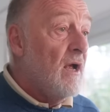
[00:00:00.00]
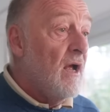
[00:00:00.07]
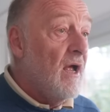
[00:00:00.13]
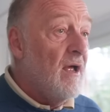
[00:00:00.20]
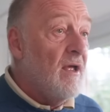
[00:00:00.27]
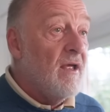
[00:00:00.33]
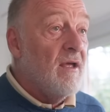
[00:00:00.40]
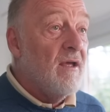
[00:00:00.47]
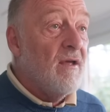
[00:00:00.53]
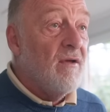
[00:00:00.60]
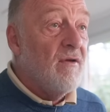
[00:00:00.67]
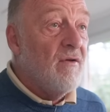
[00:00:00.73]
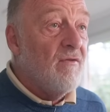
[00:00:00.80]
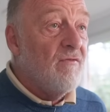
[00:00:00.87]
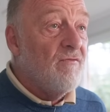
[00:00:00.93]
uh,
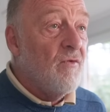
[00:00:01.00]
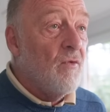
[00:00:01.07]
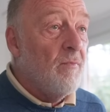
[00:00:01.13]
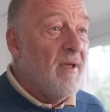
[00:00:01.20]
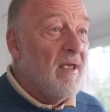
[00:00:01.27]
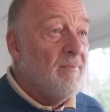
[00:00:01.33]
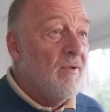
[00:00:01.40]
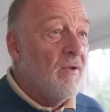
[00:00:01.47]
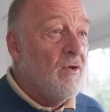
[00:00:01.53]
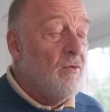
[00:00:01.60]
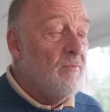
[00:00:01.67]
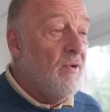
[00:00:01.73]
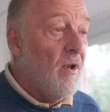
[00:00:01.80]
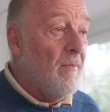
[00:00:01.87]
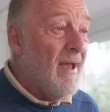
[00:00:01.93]
for people who
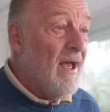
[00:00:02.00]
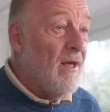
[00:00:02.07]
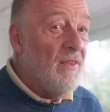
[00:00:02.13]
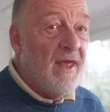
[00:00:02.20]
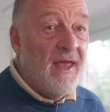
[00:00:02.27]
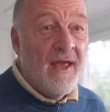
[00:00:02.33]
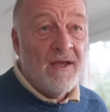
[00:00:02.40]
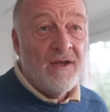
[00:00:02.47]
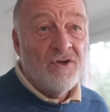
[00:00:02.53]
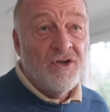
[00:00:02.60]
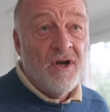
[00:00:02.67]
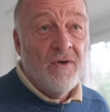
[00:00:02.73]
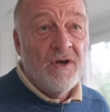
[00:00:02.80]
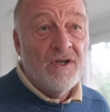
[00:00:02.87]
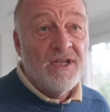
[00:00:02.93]
pull about their
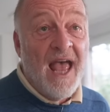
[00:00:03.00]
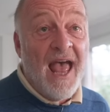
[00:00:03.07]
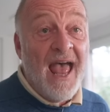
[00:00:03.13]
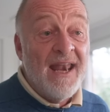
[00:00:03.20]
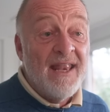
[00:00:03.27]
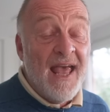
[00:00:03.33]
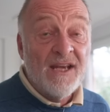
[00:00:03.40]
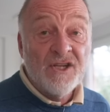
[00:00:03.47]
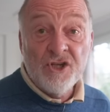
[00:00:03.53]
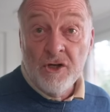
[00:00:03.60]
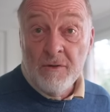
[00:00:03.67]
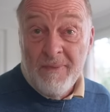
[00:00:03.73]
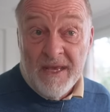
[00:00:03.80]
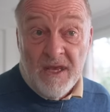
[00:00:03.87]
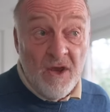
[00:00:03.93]
controllers. And that
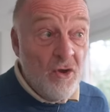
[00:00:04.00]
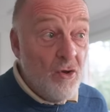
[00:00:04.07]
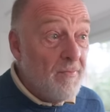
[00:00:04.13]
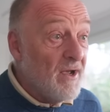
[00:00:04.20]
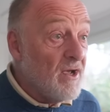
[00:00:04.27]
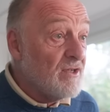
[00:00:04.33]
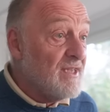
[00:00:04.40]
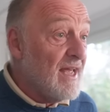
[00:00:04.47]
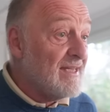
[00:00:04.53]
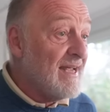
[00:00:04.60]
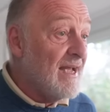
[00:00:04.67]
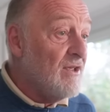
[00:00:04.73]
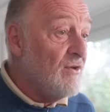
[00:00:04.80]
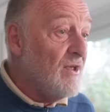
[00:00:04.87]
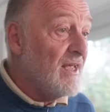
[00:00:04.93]
should be you because that's
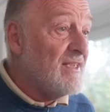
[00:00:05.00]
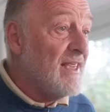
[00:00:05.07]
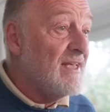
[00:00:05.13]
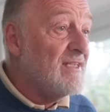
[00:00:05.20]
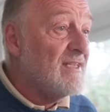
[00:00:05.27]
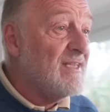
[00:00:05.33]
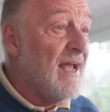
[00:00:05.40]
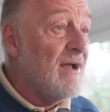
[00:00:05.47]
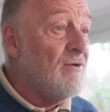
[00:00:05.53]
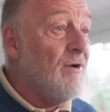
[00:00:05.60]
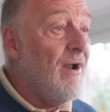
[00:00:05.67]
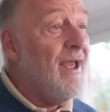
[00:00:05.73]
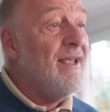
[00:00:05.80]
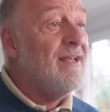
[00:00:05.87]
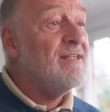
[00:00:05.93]
how you get things to sound
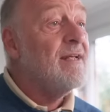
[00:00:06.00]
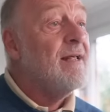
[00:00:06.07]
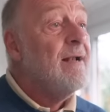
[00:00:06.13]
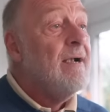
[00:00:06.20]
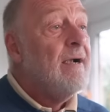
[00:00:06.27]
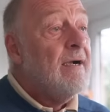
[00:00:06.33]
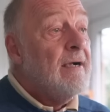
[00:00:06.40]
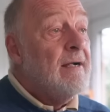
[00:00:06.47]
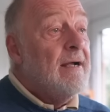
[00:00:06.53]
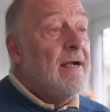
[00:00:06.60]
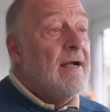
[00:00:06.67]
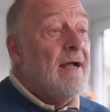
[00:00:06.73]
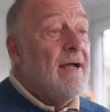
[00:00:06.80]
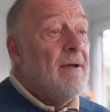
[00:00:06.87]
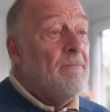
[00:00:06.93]
great.
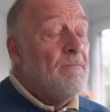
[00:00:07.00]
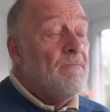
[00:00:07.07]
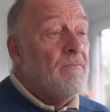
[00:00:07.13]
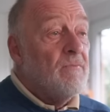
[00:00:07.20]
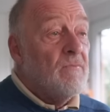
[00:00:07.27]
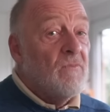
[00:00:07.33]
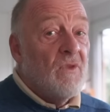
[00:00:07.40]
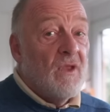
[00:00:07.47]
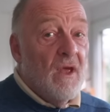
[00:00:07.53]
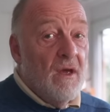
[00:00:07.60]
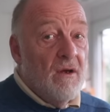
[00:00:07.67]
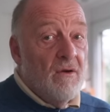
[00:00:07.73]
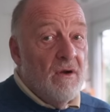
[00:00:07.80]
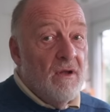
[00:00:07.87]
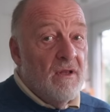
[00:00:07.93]
Um,
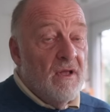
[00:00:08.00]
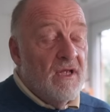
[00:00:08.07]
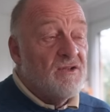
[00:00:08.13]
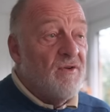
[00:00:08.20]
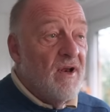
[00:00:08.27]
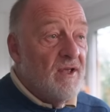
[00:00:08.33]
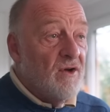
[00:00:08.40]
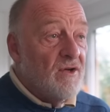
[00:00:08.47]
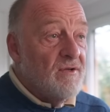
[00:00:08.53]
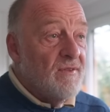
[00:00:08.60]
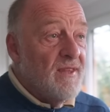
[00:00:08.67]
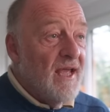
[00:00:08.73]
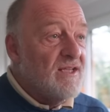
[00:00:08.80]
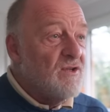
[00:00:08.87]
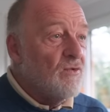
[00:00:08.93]
it's really good.
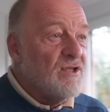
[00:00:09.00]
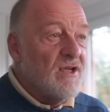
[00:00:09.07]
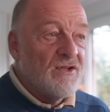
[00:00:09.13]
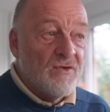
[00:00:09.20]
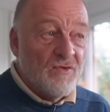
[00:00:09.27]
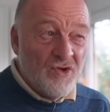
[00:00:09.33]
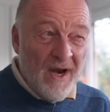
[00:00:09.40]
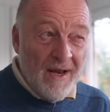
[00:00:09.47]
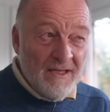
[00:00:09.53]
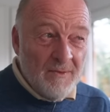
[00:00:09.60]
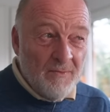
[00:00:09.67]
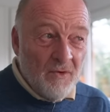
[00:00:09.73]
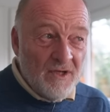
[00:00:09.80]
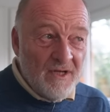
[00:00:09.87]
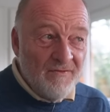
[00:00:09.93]
There's also some
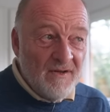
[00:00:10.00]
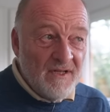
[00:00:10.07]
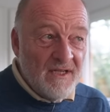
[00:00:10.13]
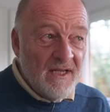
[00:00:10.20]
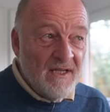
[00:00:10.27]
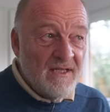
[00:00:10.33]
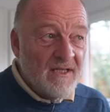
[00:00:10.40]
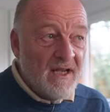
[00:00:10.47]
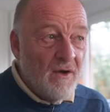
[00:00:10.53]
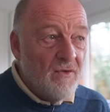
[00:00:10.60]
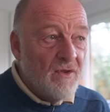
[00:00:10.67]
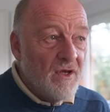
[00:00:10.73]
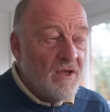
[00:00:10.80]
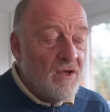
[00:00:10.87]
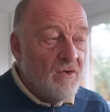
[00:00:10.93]
transport differences so
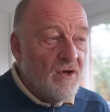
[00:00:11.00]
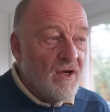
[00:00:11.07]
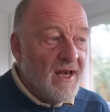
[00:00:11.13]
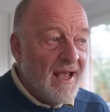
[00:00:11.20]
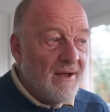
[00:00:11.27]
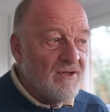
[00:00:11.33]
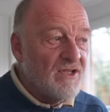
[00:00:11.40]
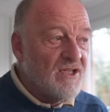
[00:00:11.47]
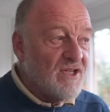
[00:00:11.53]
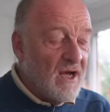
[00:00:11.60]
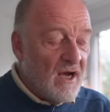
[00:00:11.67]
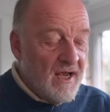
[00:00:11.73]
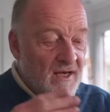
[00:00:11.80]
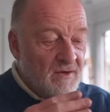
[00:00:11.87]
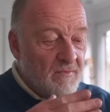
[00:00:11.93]
that you can now
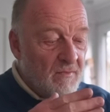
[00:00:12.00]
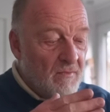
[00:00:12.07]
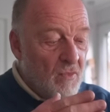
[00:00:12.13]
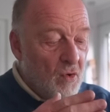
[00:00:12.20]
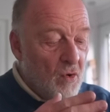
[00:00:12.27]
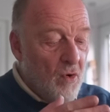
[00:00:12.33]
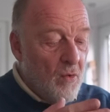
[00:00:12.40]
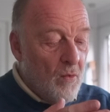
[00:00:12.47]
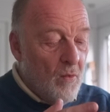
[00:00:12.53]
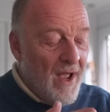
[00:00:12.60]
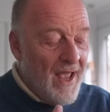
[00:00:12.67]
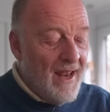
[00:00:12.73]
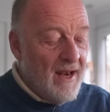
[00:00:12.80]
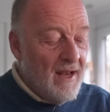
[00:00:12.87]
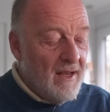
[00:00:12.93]
decide more
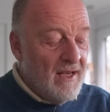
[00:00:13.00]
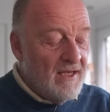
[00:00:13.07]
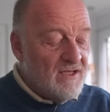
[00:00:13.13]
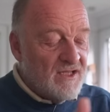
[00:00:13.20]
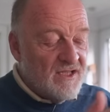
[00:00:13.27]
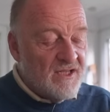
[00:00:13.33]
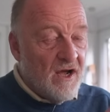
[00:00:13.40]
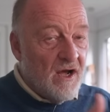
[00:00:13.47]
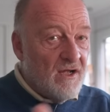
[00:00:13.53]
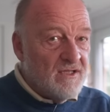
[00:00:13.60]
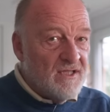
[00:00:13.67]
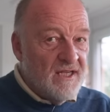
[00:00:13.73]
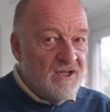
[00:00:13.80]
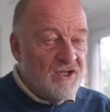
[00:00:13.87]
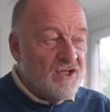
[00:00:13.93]
where it
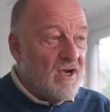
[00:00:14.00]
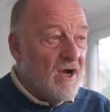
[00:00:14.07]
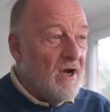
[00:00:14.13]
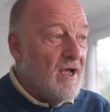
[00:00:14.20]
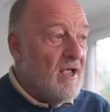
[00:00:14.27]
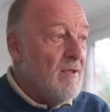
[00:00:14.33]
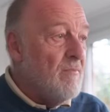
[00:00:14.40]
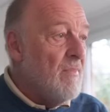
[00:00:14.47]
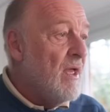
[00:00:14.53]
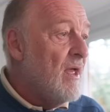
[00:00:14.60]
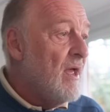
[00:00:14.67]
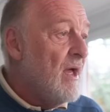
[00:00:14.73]
starts each time.